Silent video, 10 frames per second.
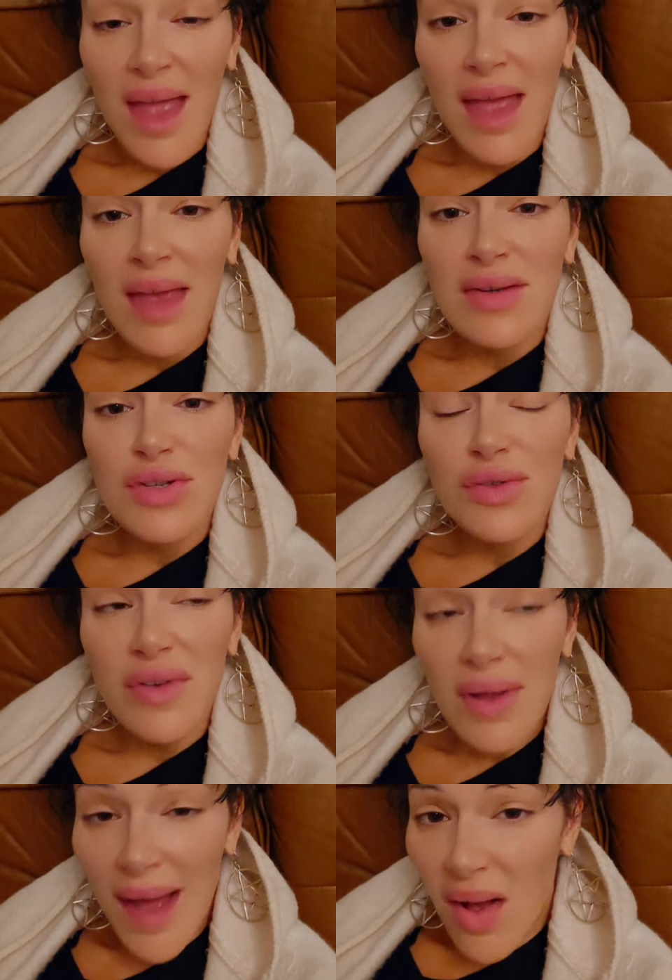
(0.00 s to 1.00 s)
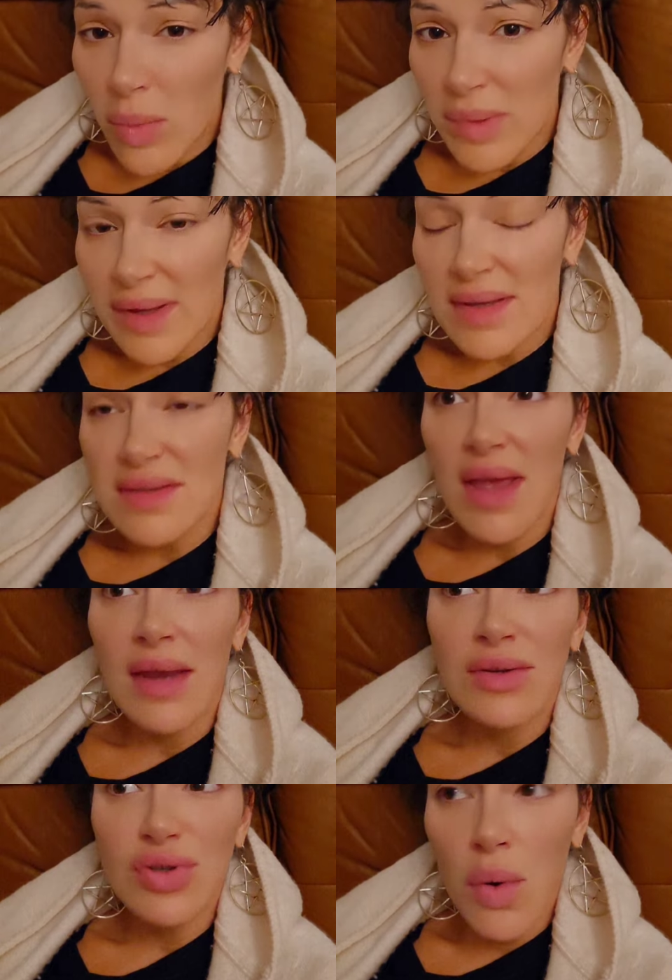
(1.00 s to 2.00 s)
and you feel helpless
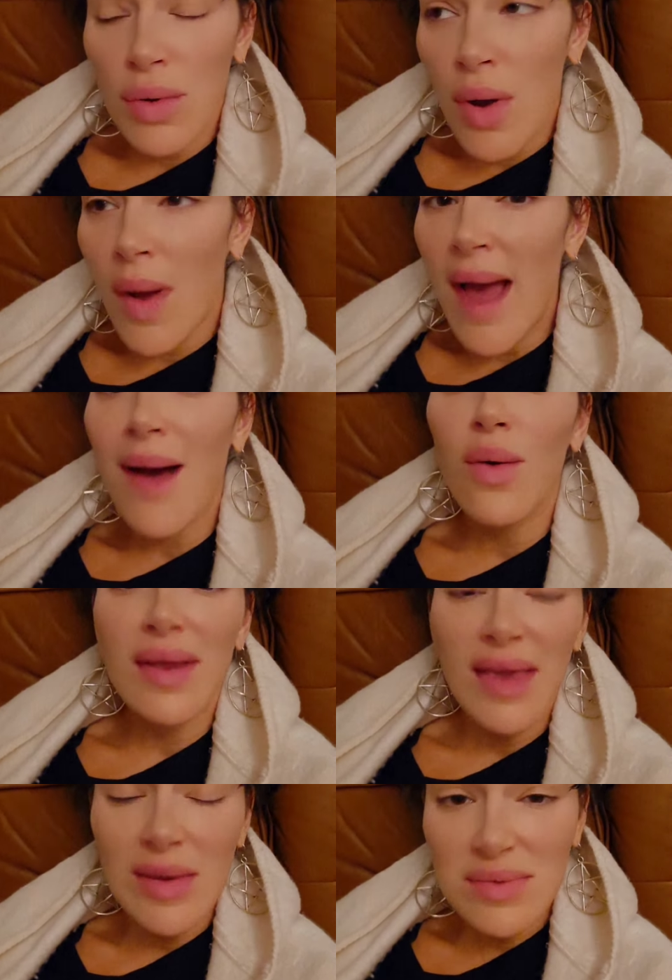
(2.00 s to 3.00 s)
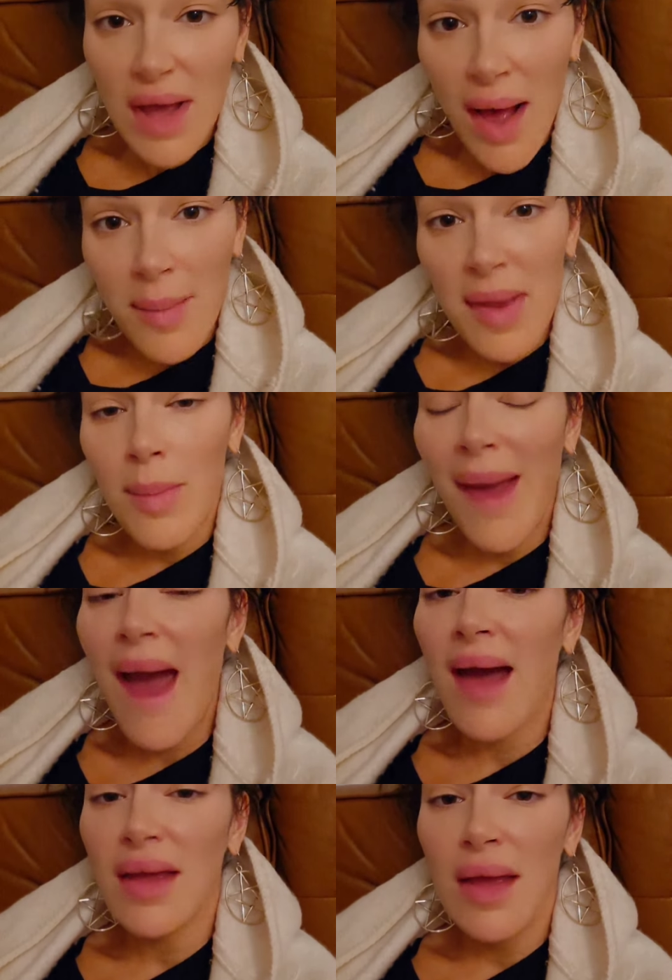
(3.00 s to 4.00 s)
and don't know how it keeps coming
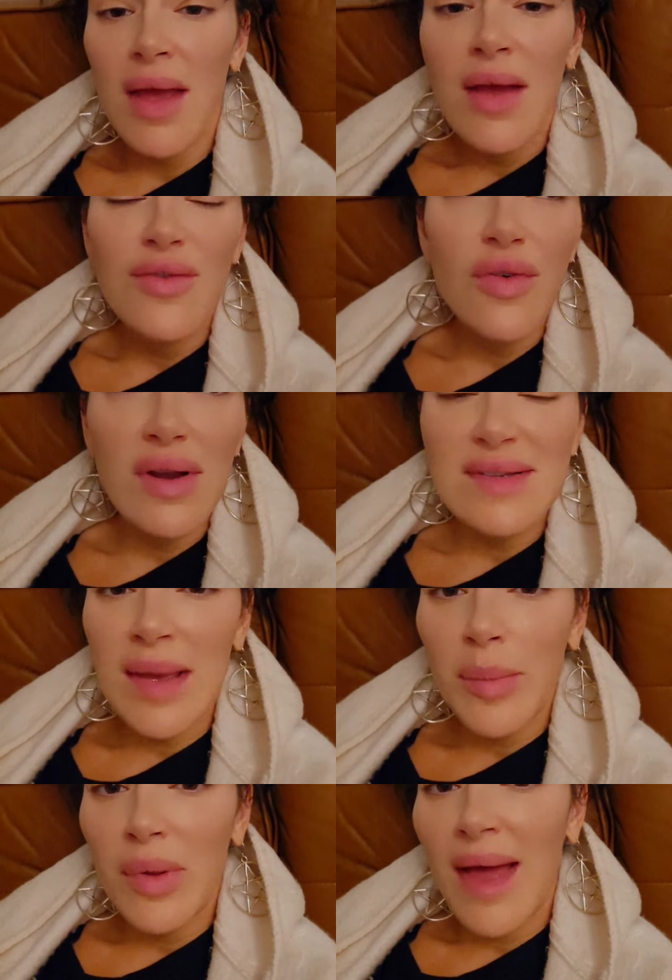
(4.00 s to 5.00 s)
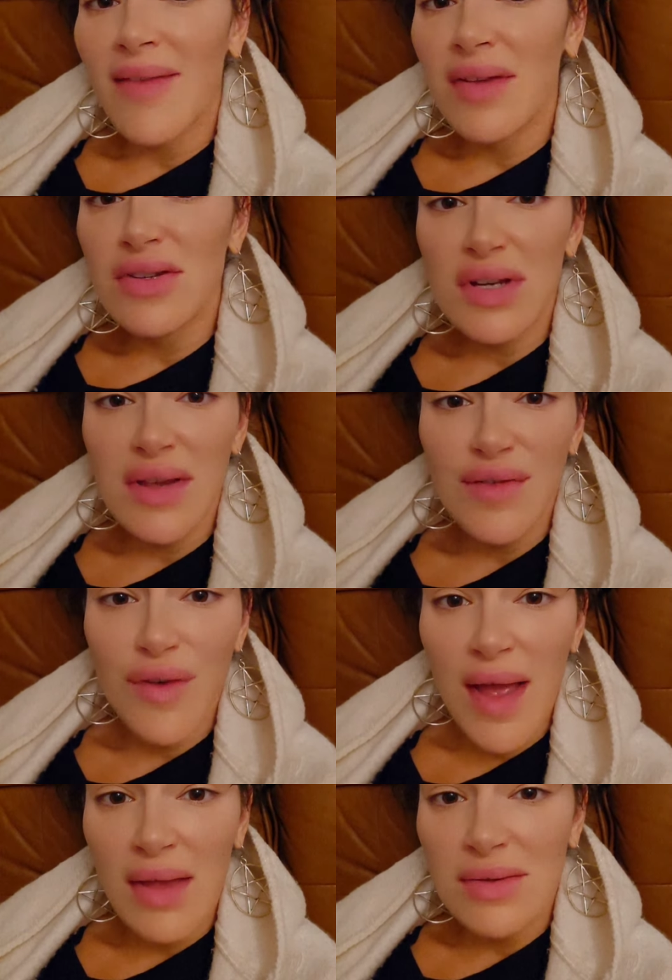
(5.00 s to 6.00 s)
back, for example, having shitty
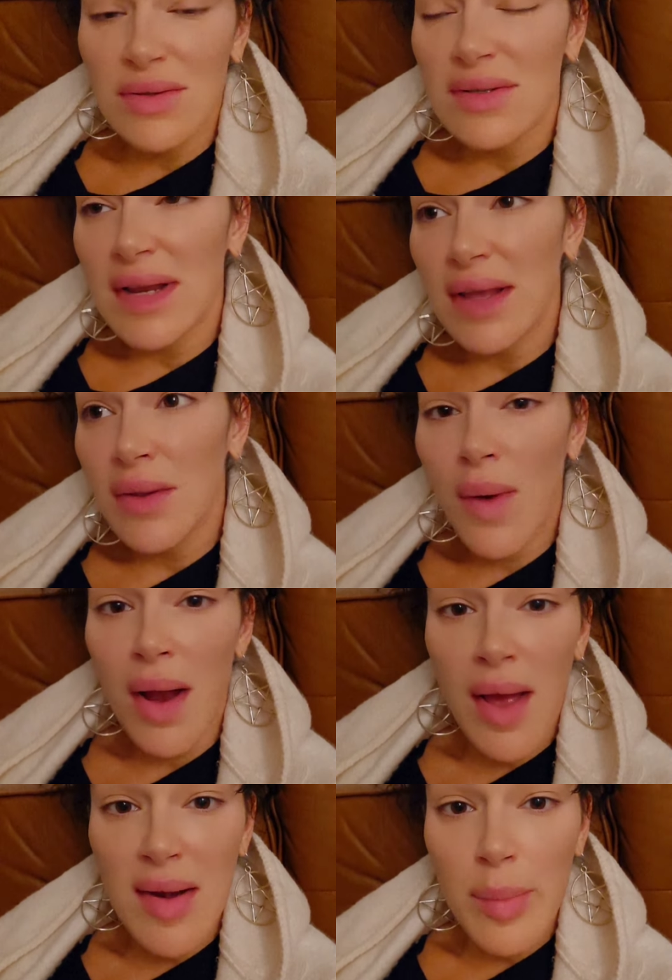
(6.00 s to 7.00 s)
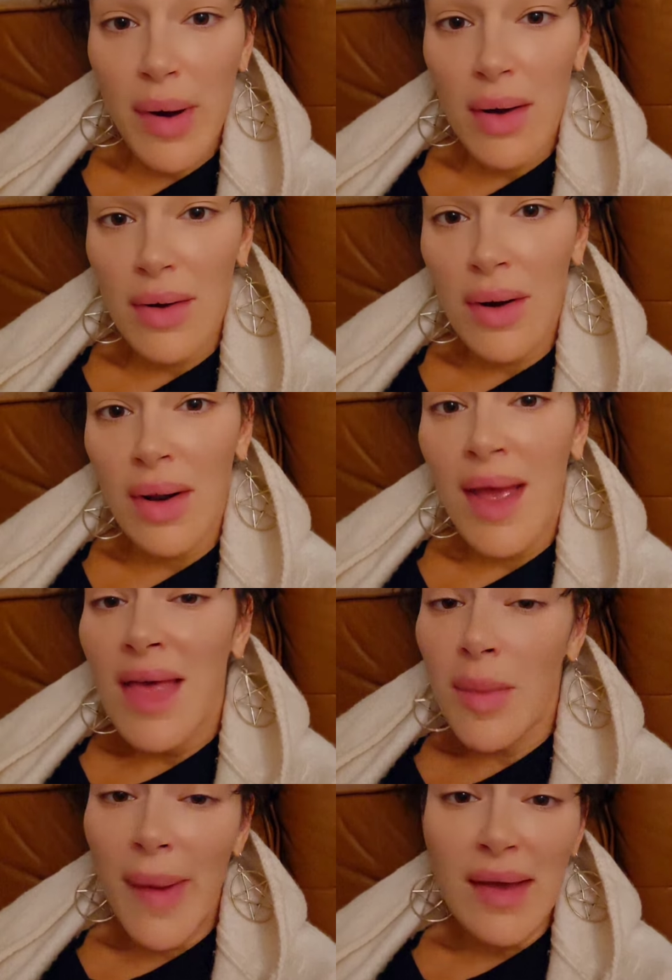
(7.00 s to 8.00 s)
friends or dating the wrong kind of partner,
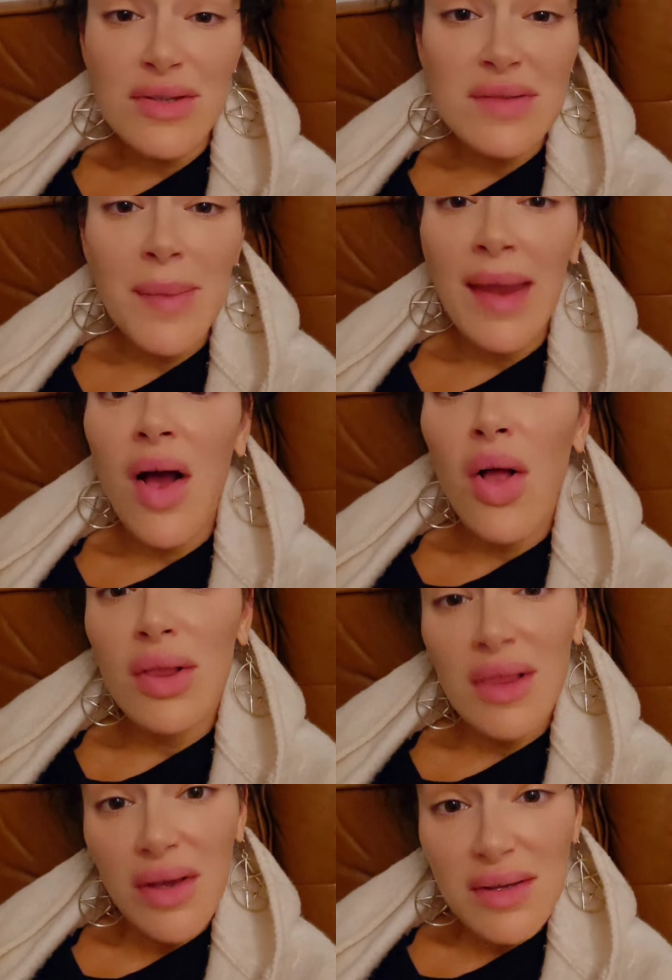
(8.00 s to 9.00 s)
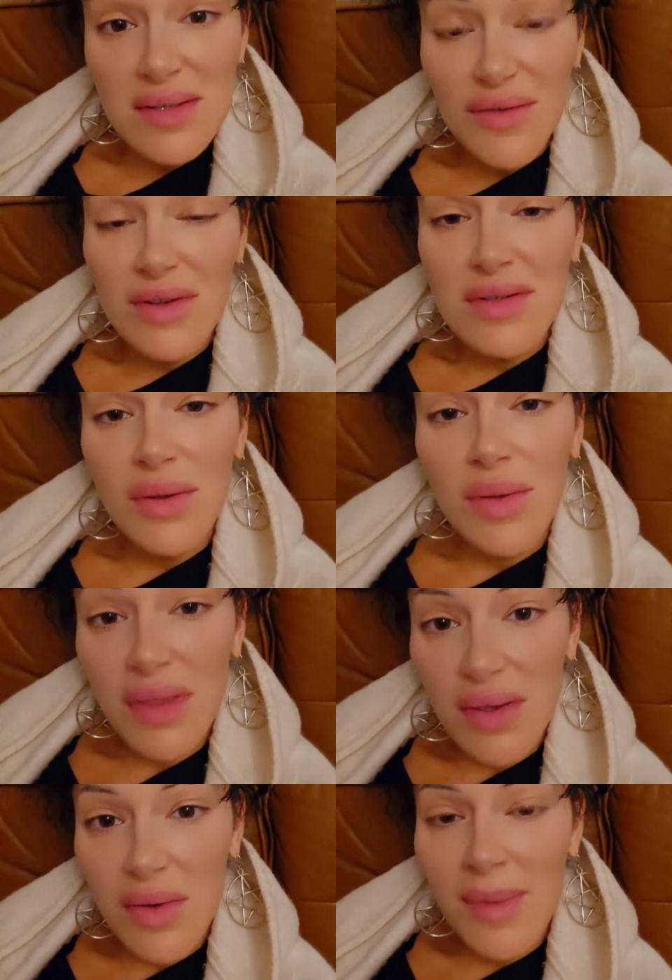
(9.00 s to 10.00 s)
the packages might all look different, so you
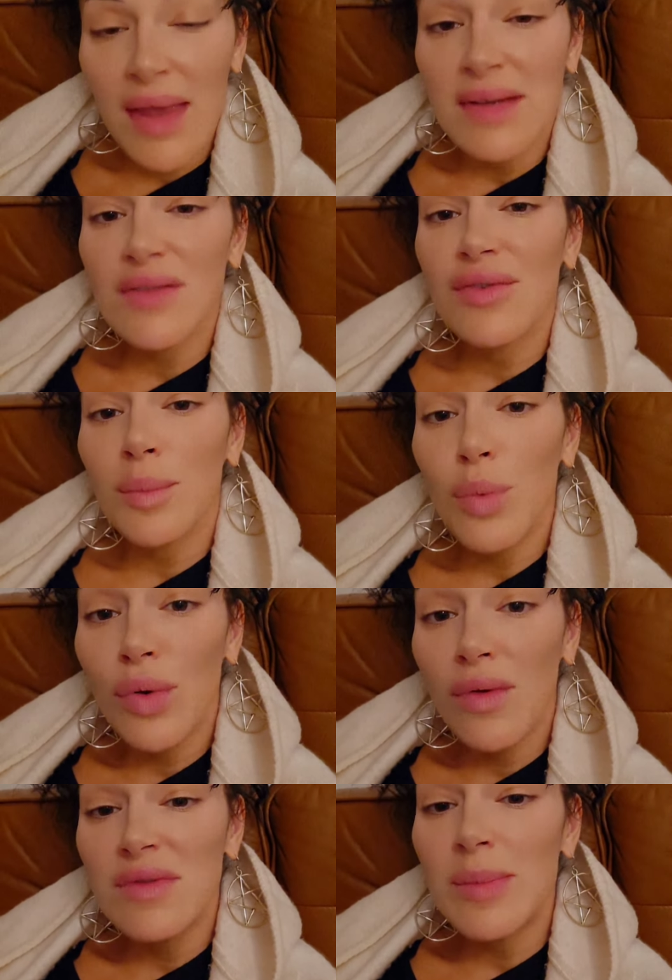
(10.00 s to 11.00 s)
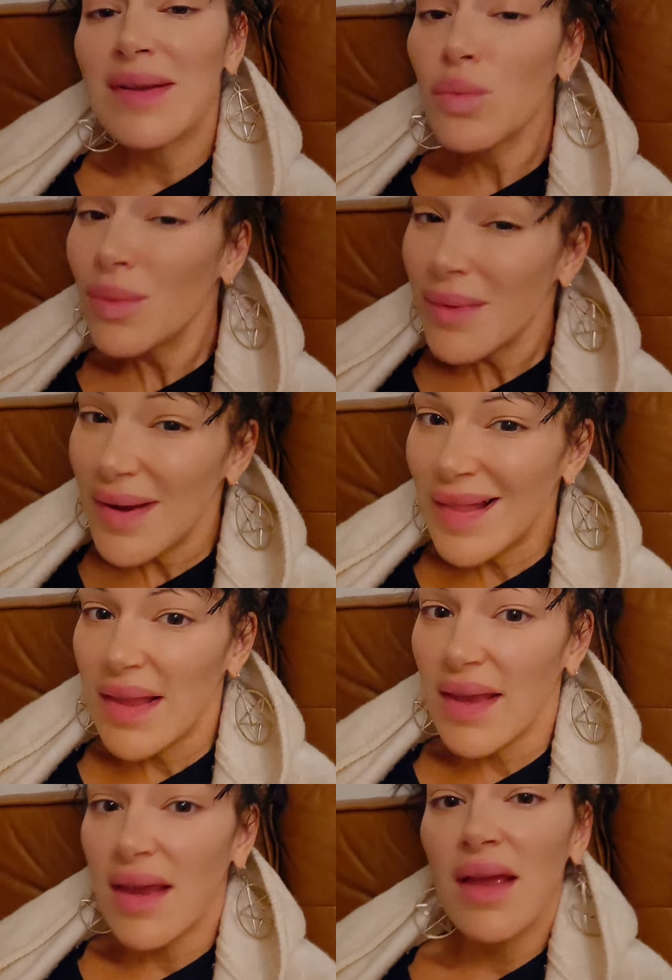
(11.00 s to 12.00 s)
think you're making different moves, but it
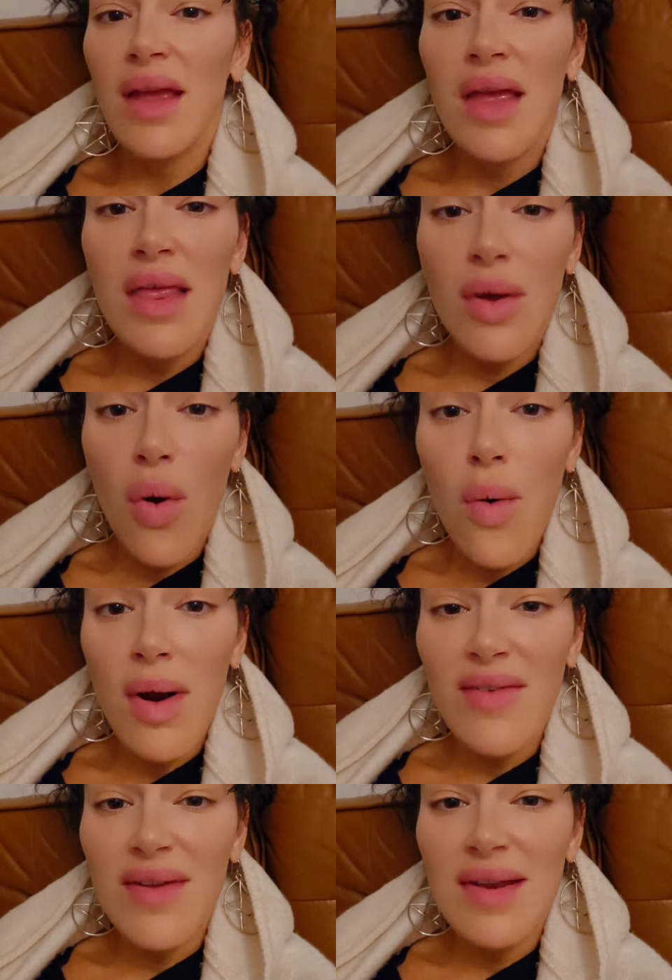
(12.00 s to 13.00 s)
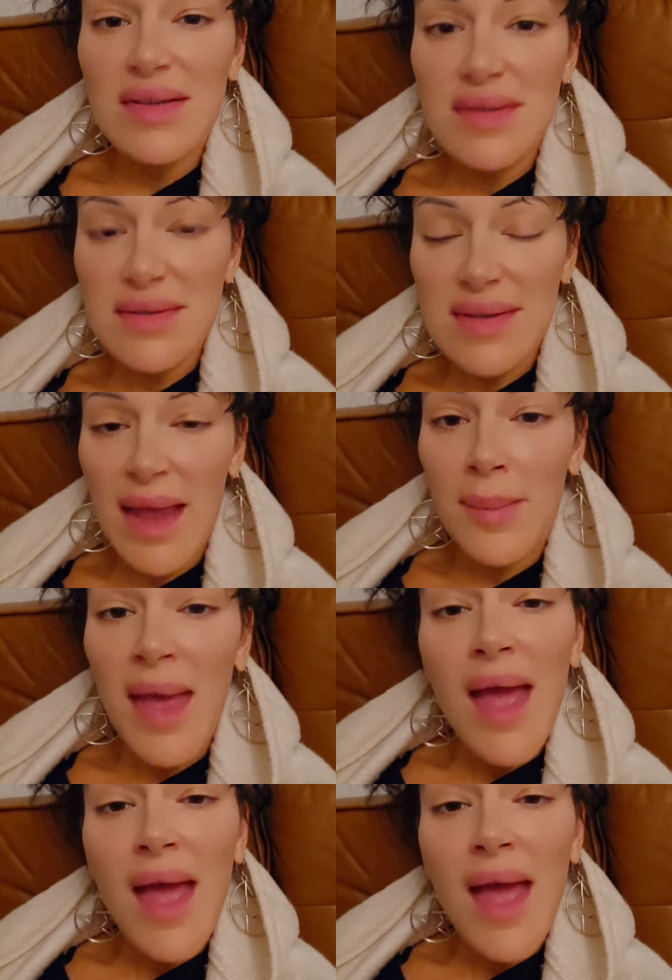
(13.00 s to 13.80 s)
really, the core of it is the same.